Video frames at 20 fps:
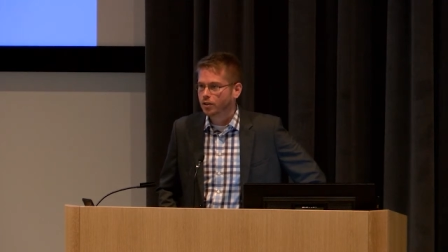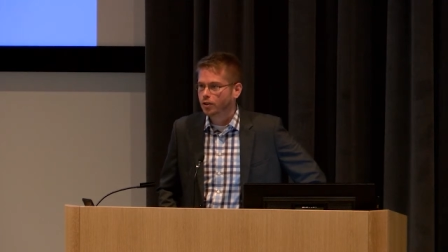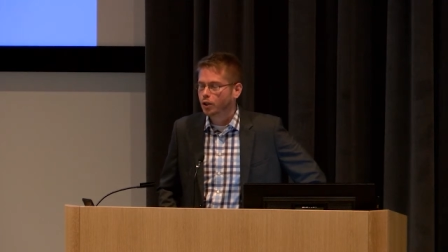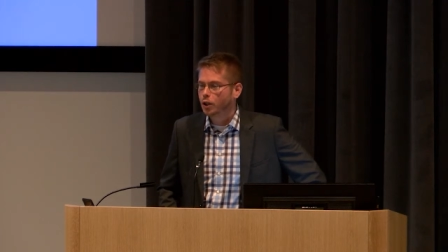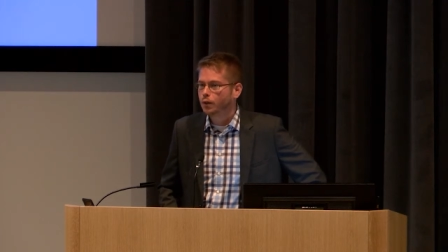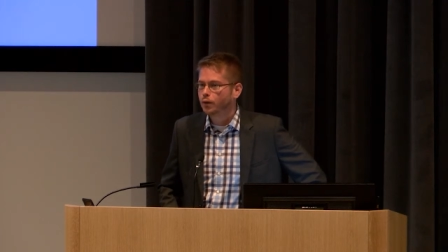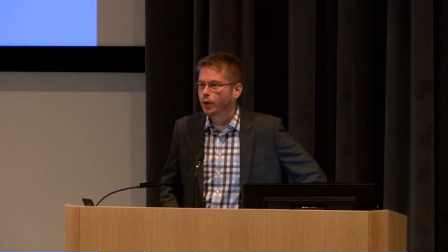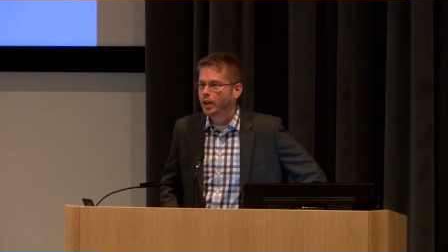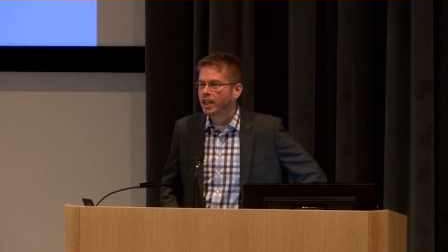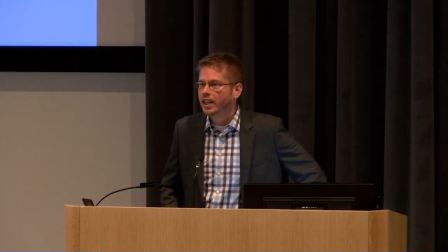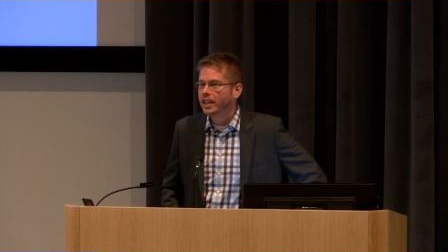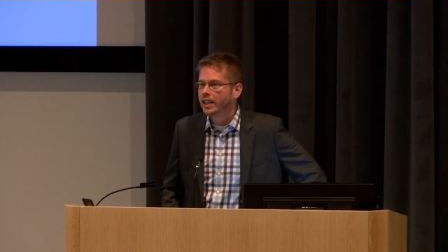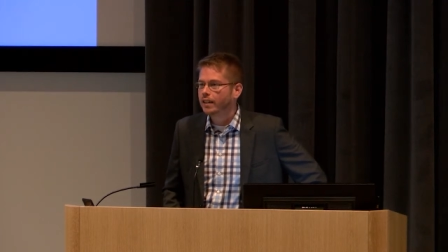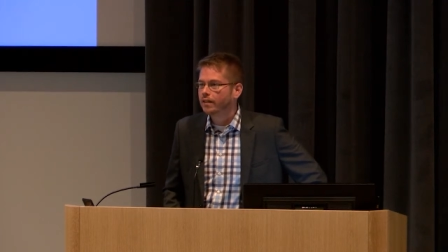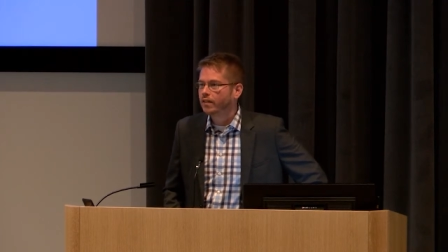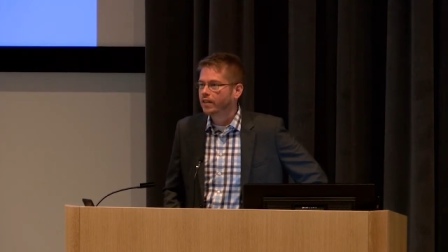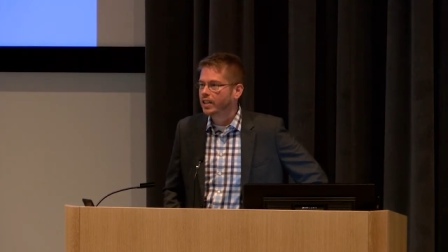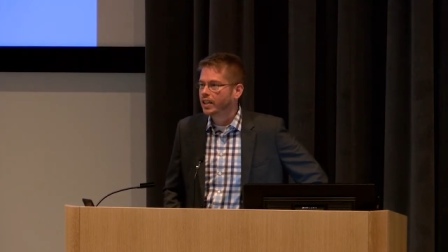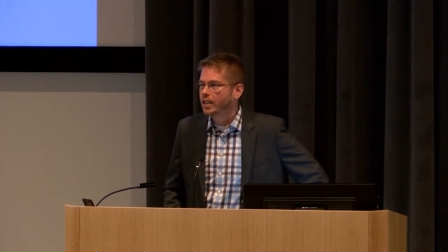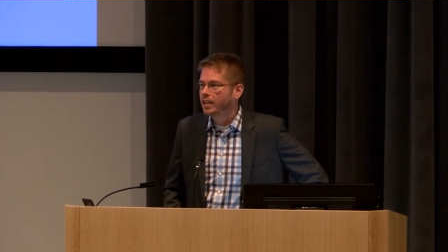So if we can
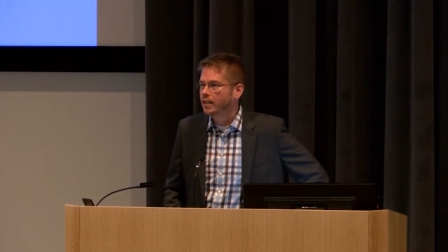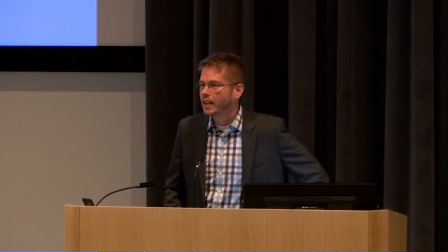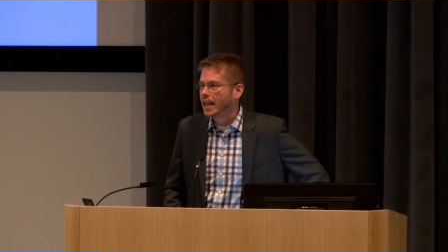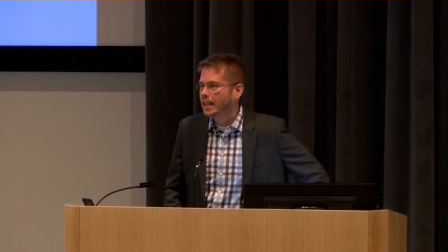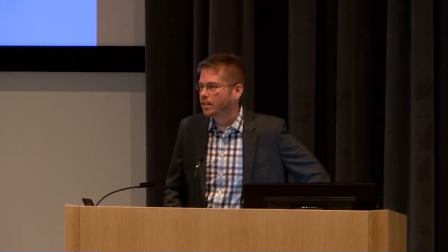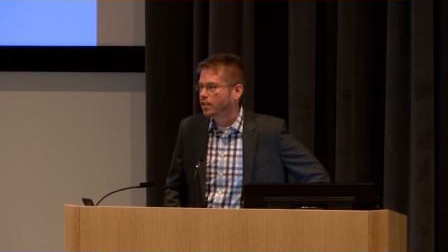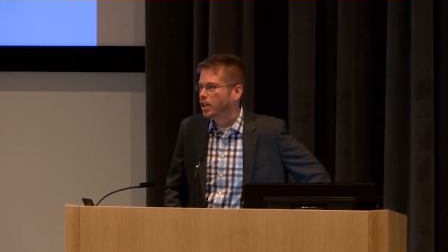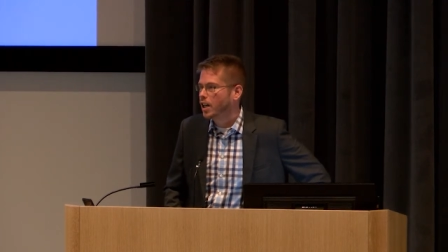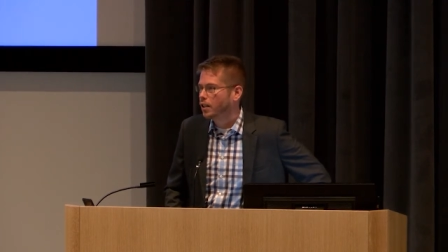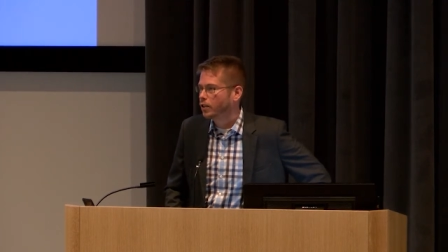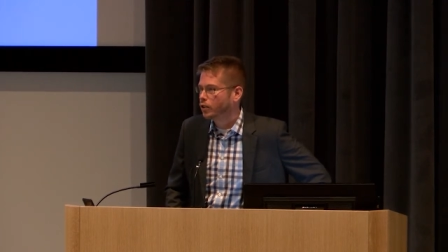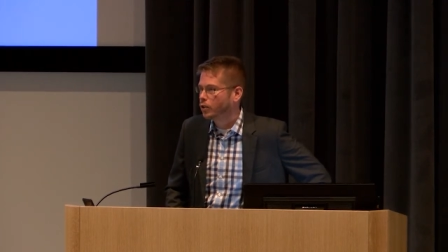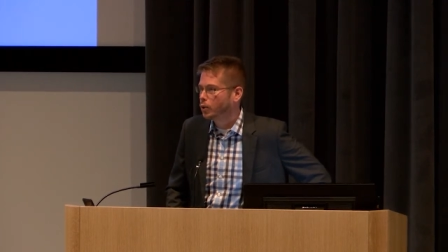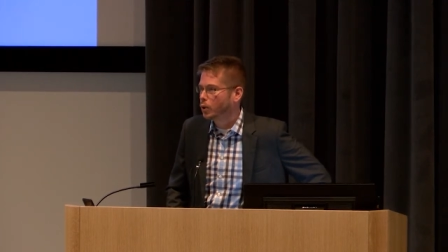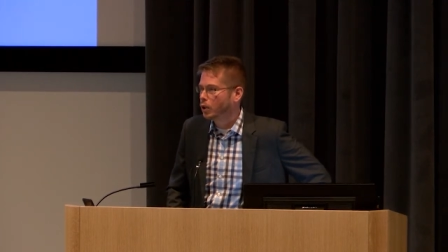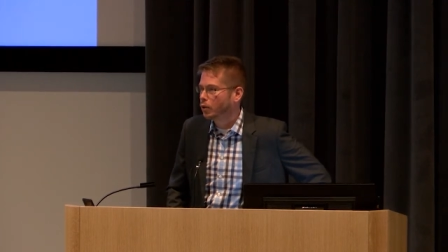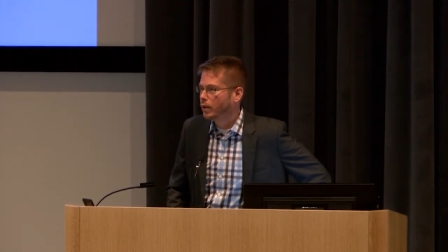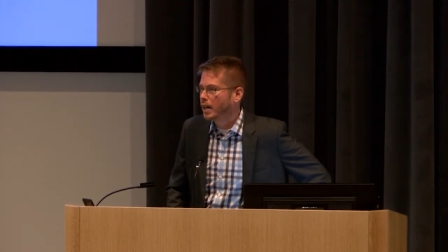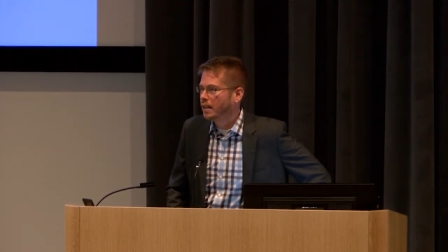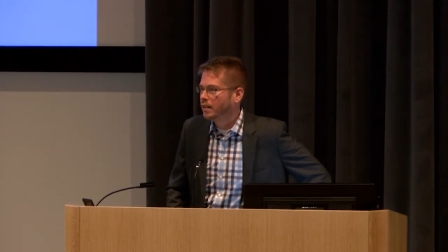give the Glasscock
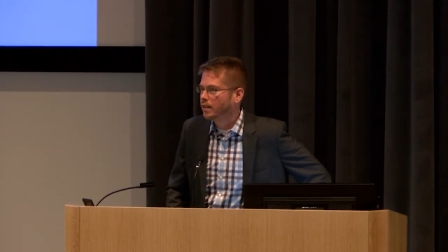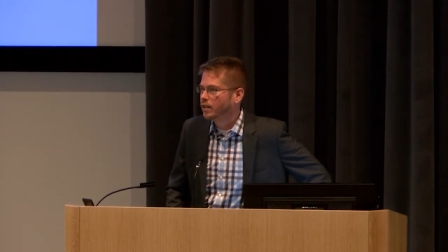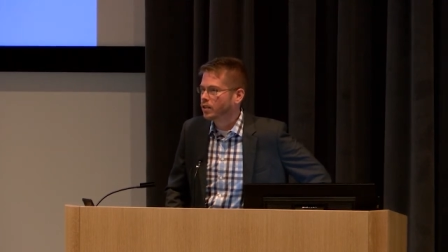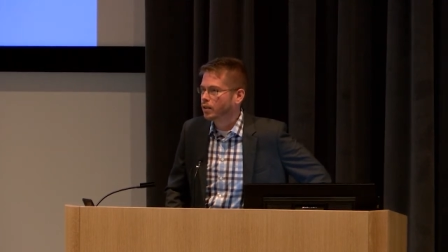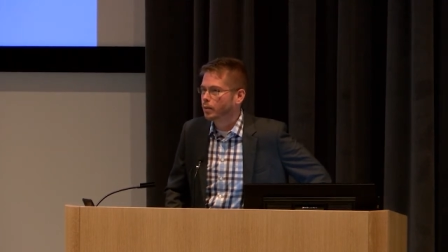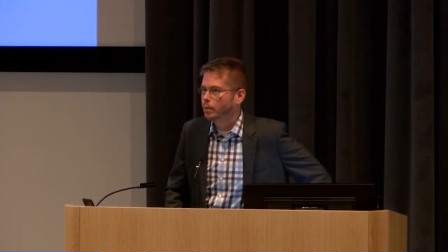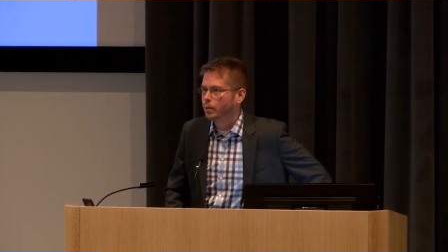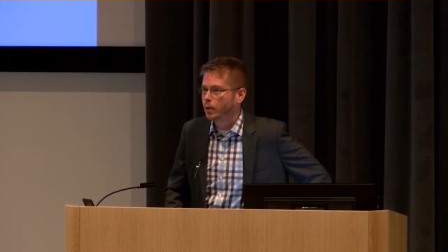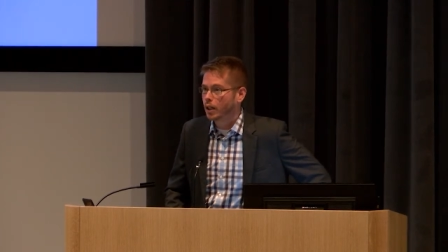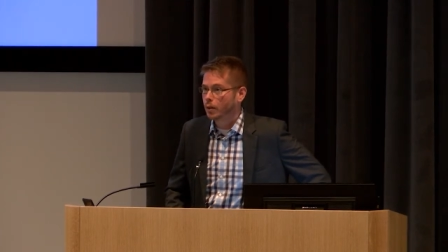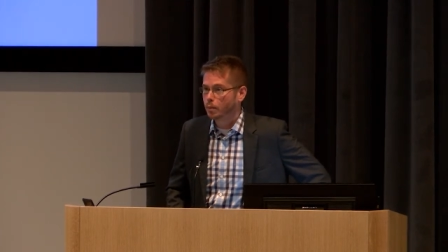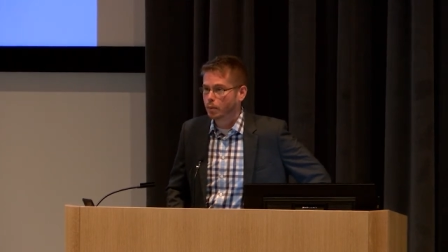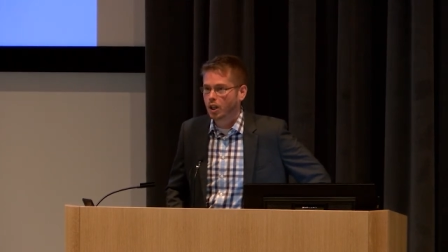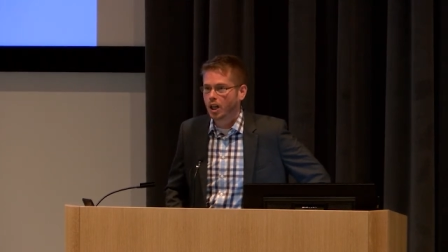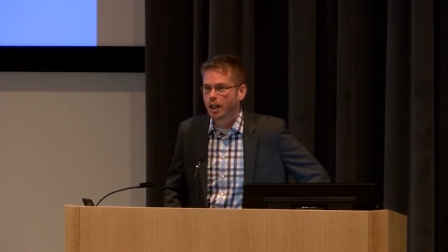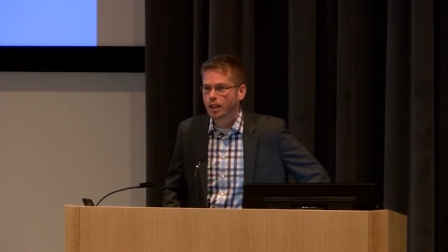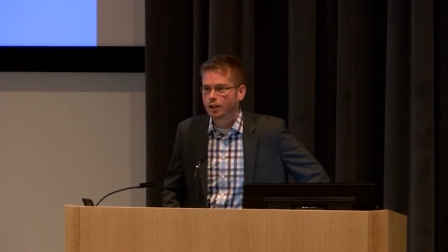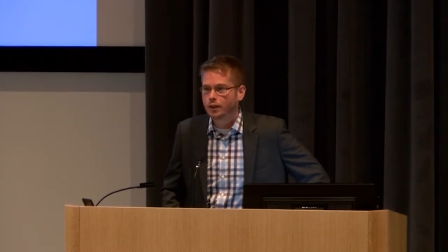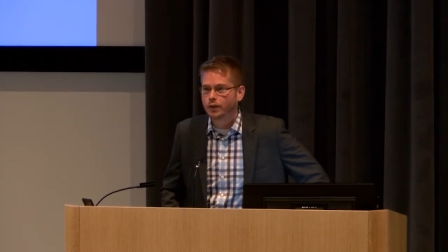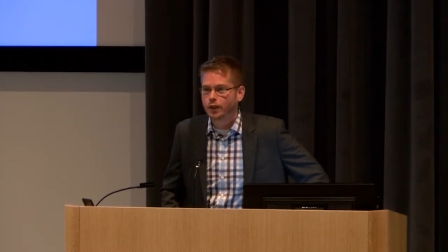School a round of
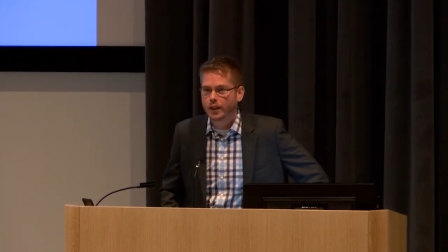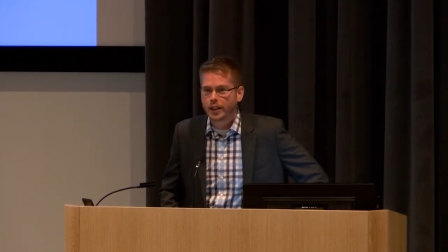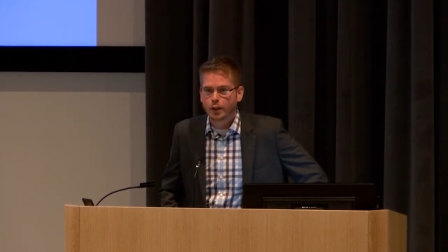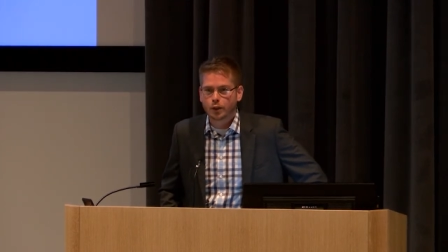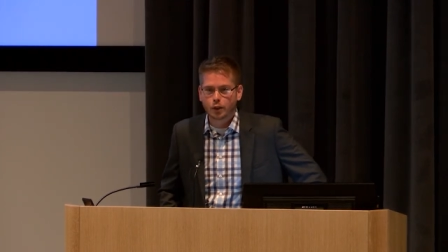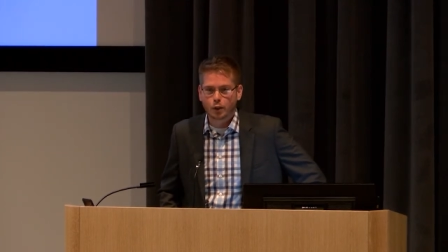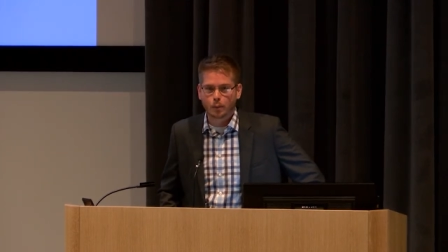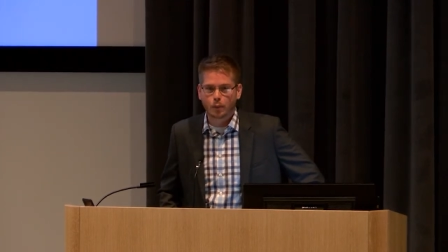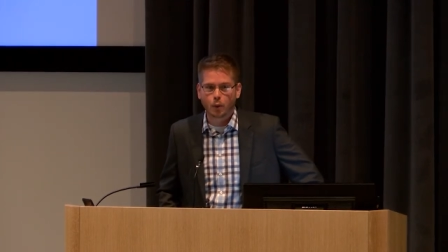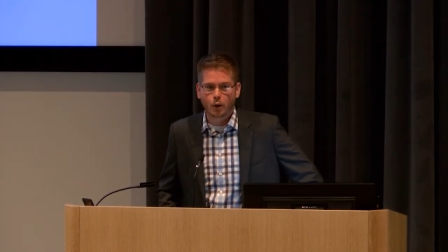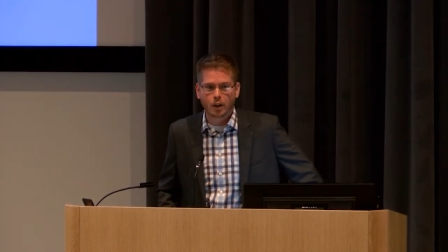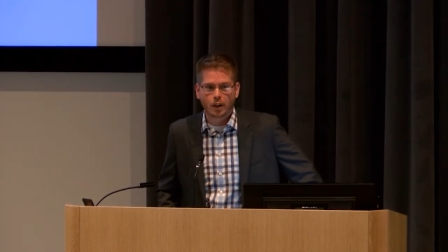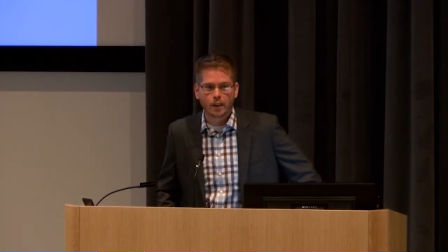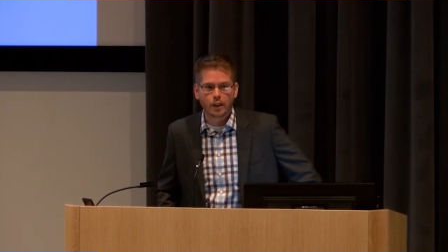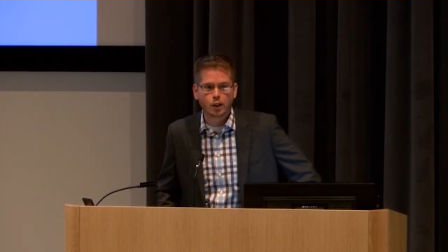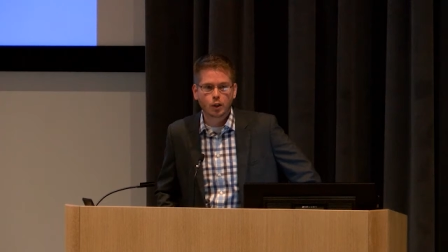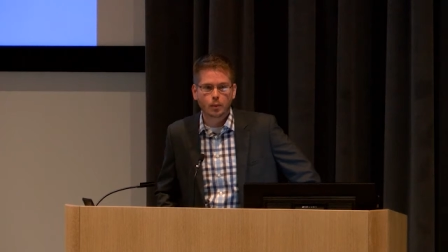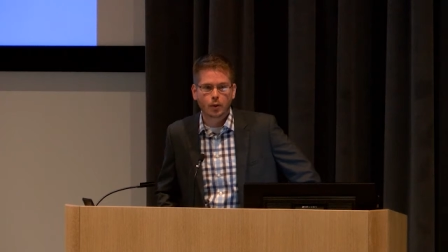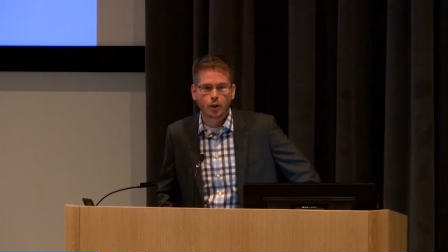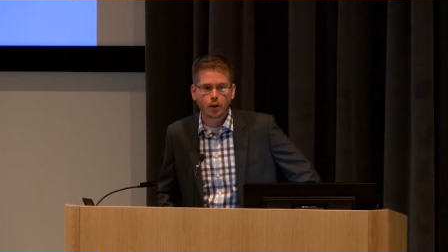applause for their support of
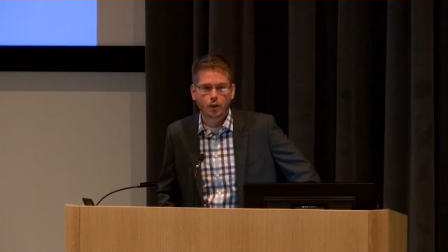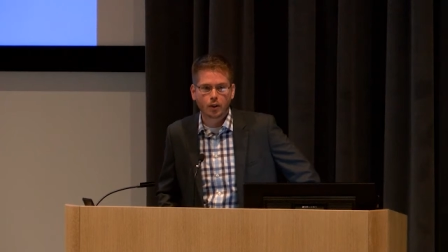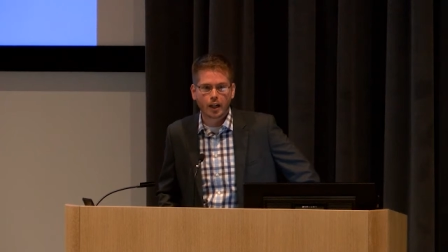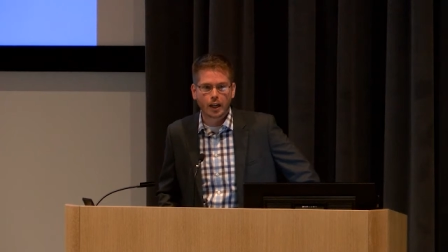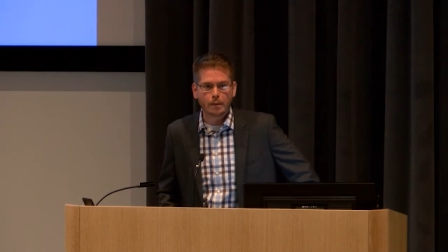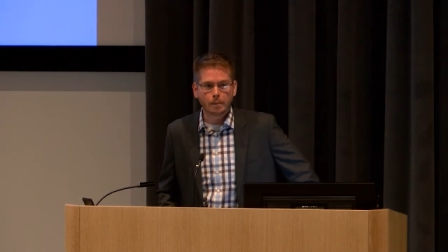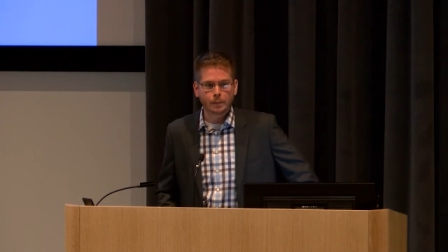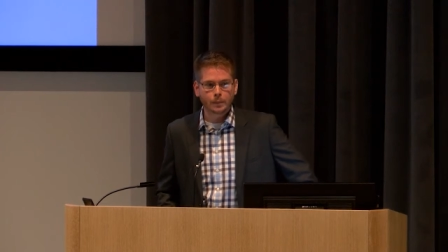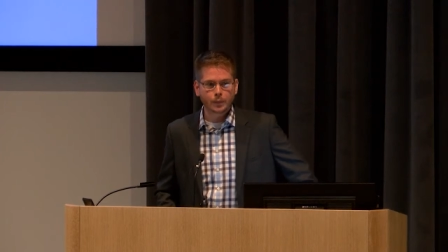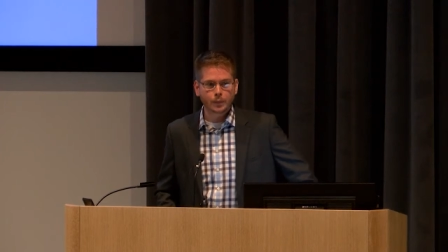this program.